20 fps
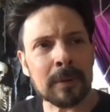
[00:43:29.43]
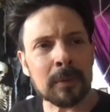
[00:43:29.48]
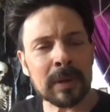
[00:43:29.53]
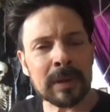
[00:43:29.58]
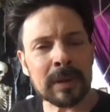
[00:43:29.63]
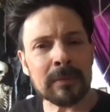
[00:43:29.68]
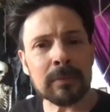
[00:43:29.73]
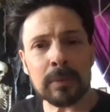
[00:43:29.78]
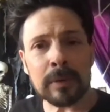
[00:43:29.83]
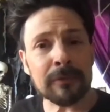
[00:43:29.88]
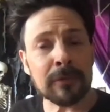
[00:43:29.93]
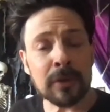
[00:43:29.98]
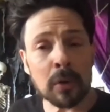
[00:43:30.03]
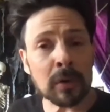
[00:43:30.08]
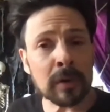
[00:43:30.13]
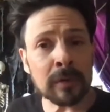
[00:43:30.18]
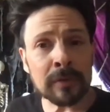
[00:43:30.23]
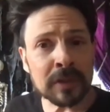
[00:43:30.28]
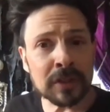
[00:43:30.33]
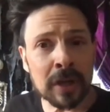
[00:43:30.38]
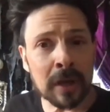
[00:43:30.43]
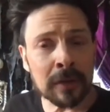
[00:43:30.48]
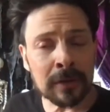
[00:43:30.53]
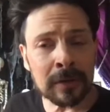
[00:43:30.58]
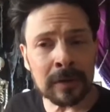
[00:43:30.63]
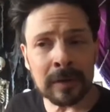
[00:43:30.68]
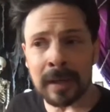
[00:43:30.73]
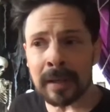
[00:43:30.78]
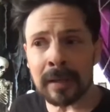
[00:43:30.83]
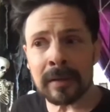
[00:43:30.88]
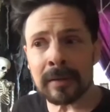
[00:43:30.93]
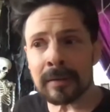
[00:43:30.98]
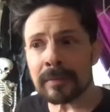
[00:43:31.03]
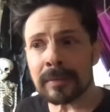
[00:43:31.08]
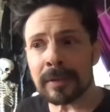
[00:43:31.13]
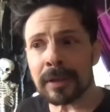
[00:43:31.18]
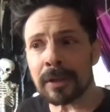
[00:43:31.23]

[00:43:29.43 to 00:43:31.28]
we've known of each other, and